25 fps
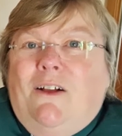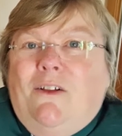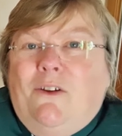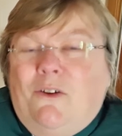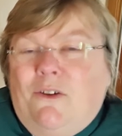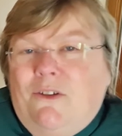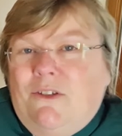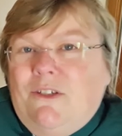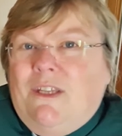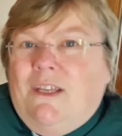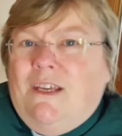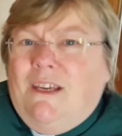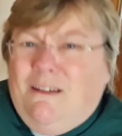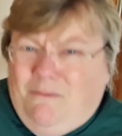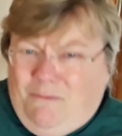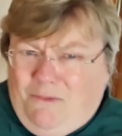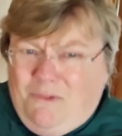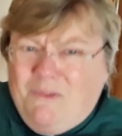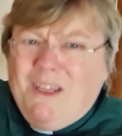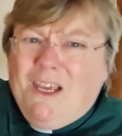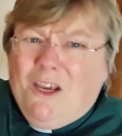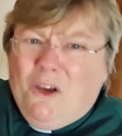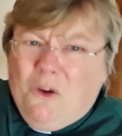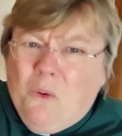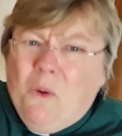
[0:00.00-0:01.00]
because they're
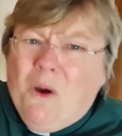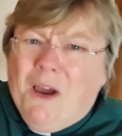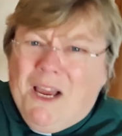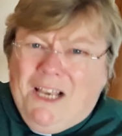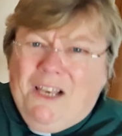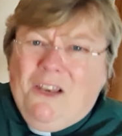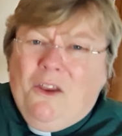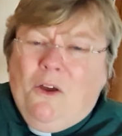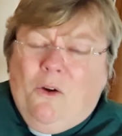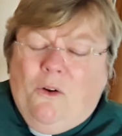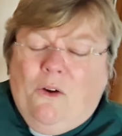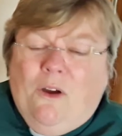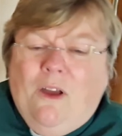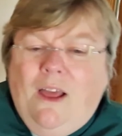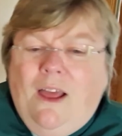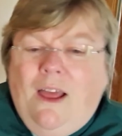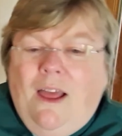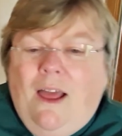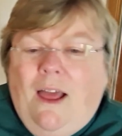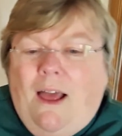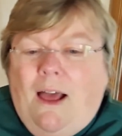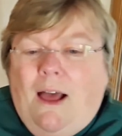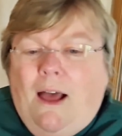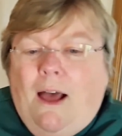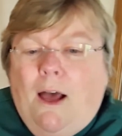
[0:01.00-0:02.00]
quite long.
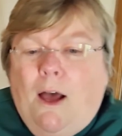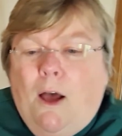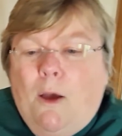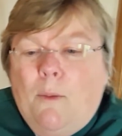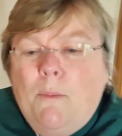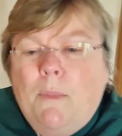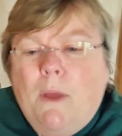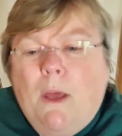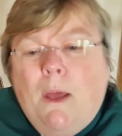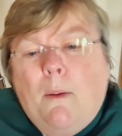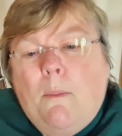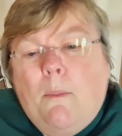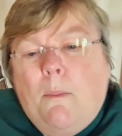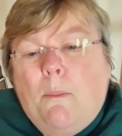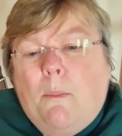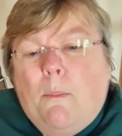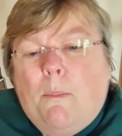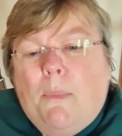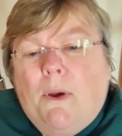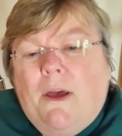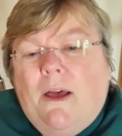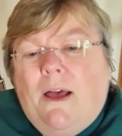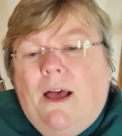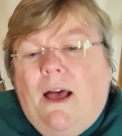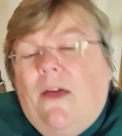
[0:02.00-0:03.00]

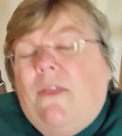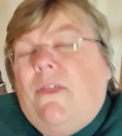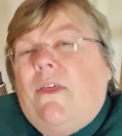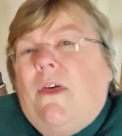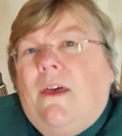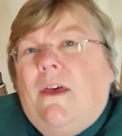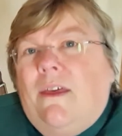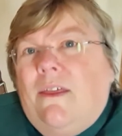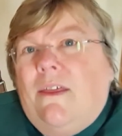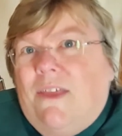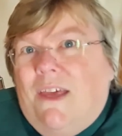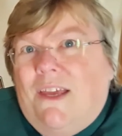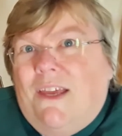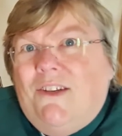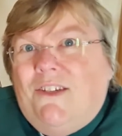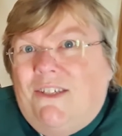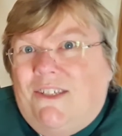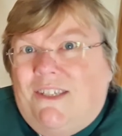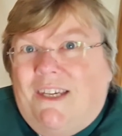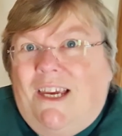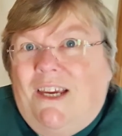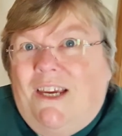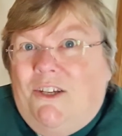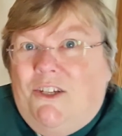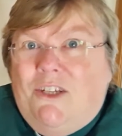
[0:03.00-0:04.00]
But other than to
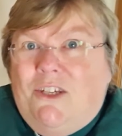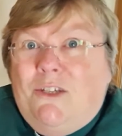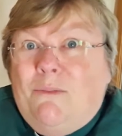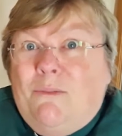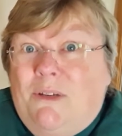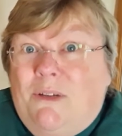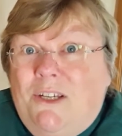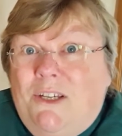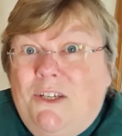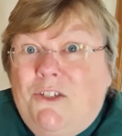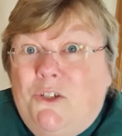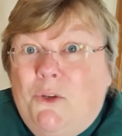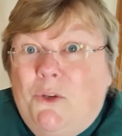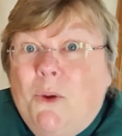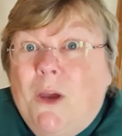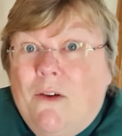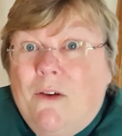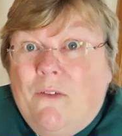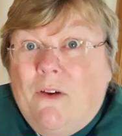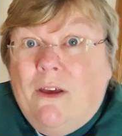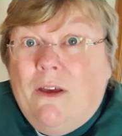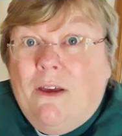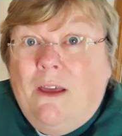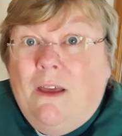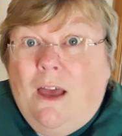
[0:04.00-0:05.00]
say, just please do
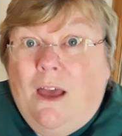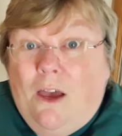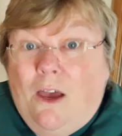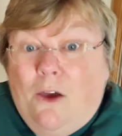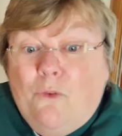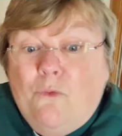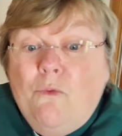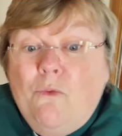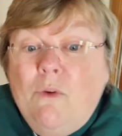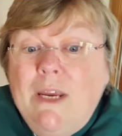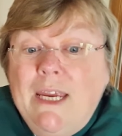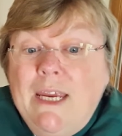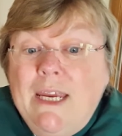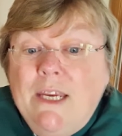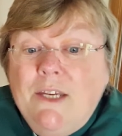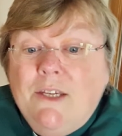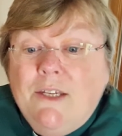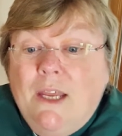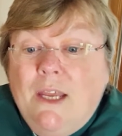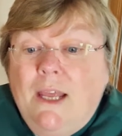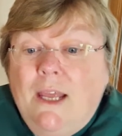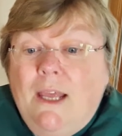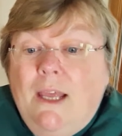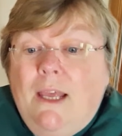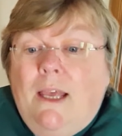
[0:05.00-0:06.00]
have a read,
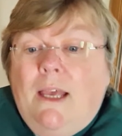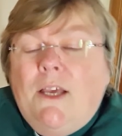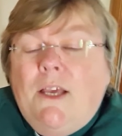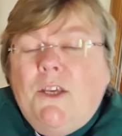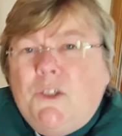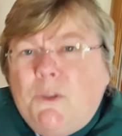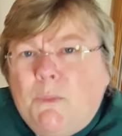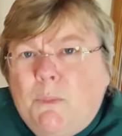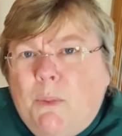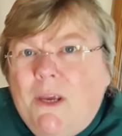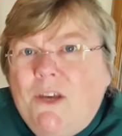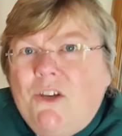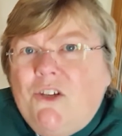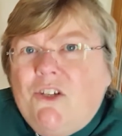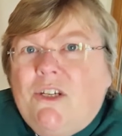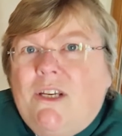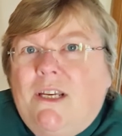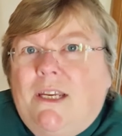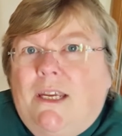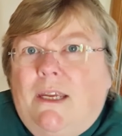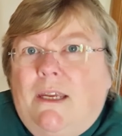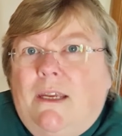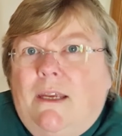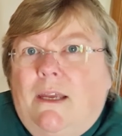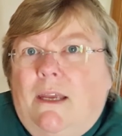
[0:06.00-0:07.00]

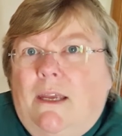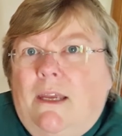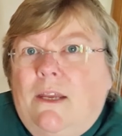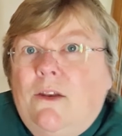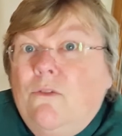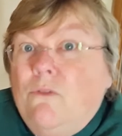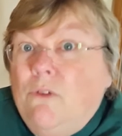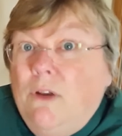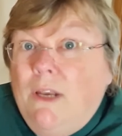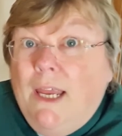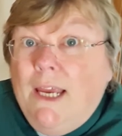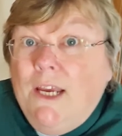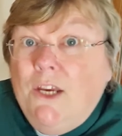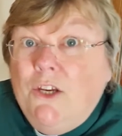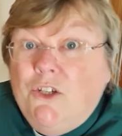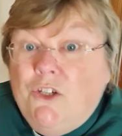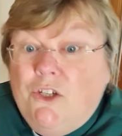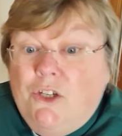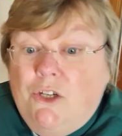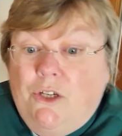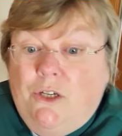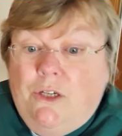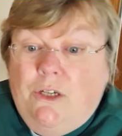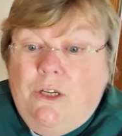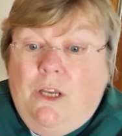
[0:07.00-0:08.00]
especially in
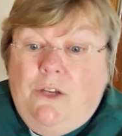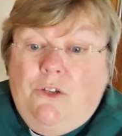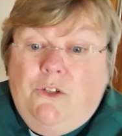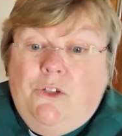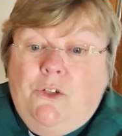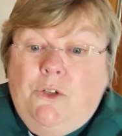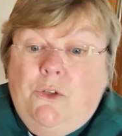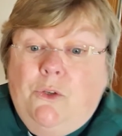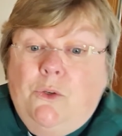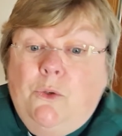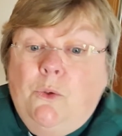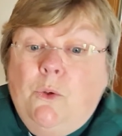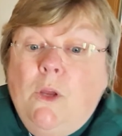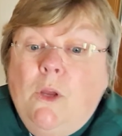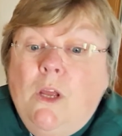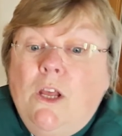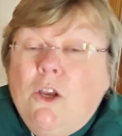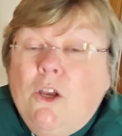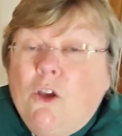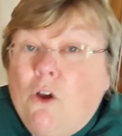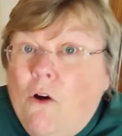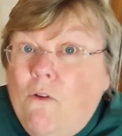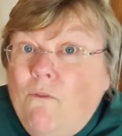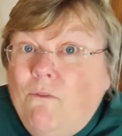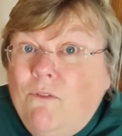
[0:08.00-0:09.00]
relation to
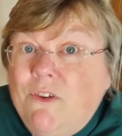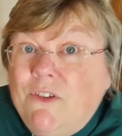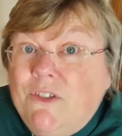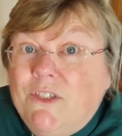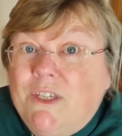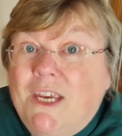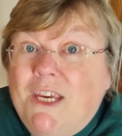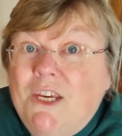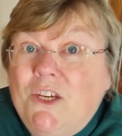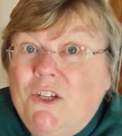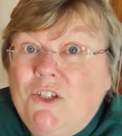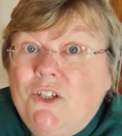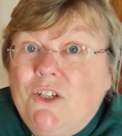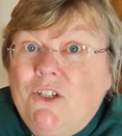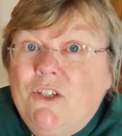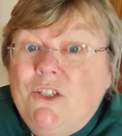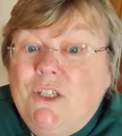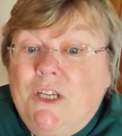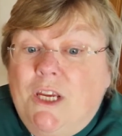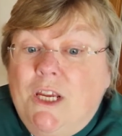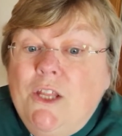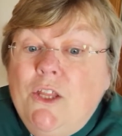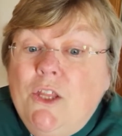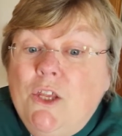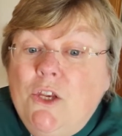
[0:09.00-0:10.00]
conversations
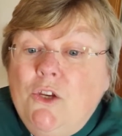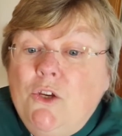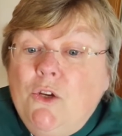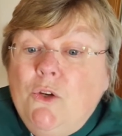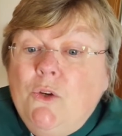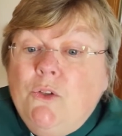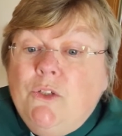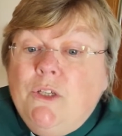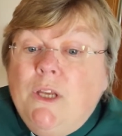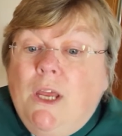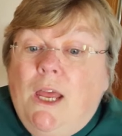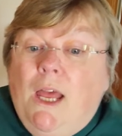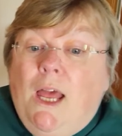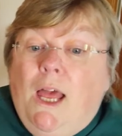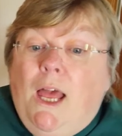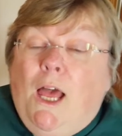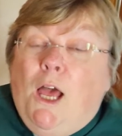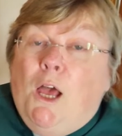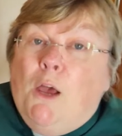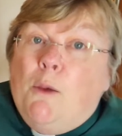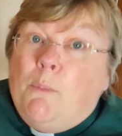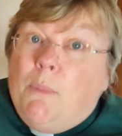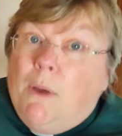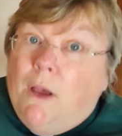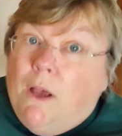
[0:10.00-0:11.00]
in the news
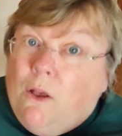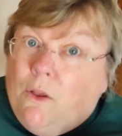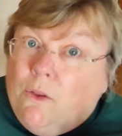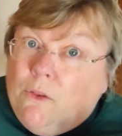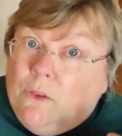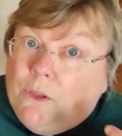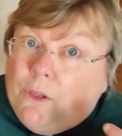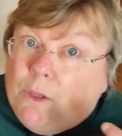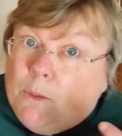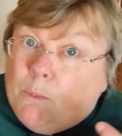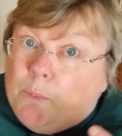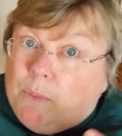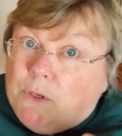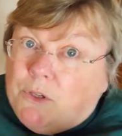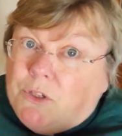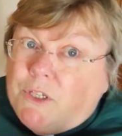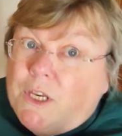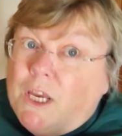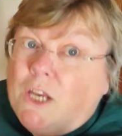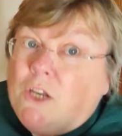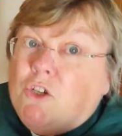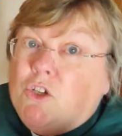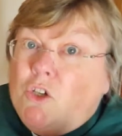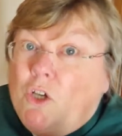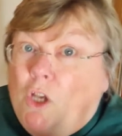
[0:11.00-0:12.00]
about the
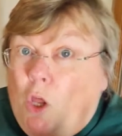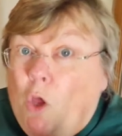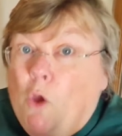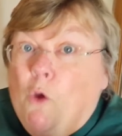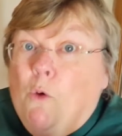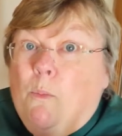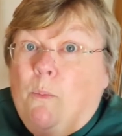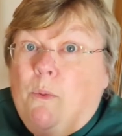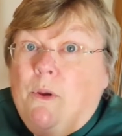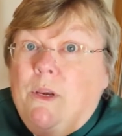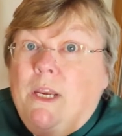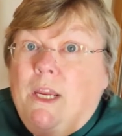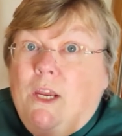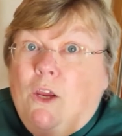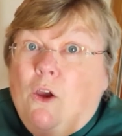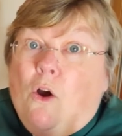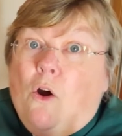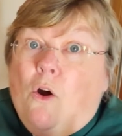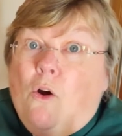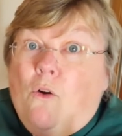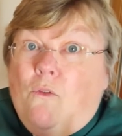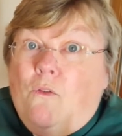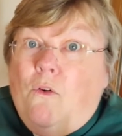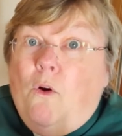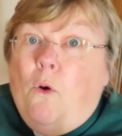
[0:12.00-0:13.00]
potential opening
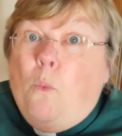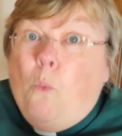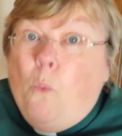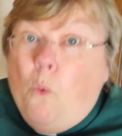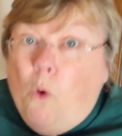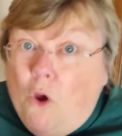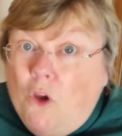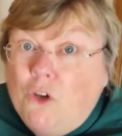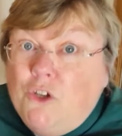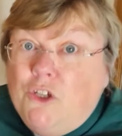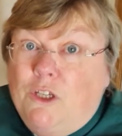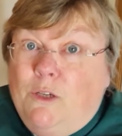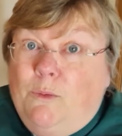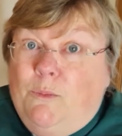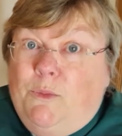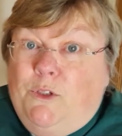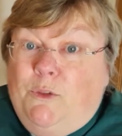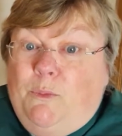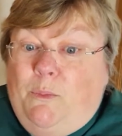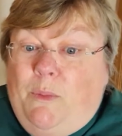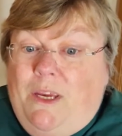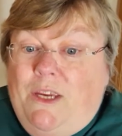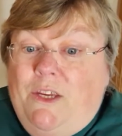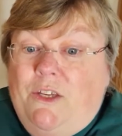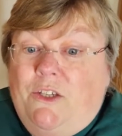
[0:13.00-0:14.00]
of worship
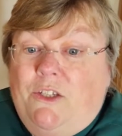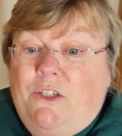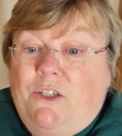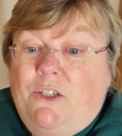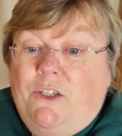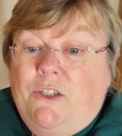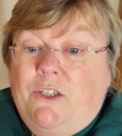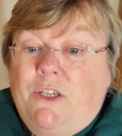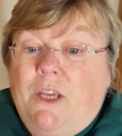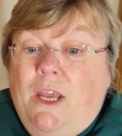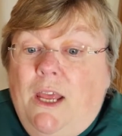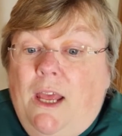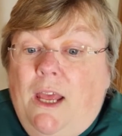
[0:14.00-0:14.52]
spaces.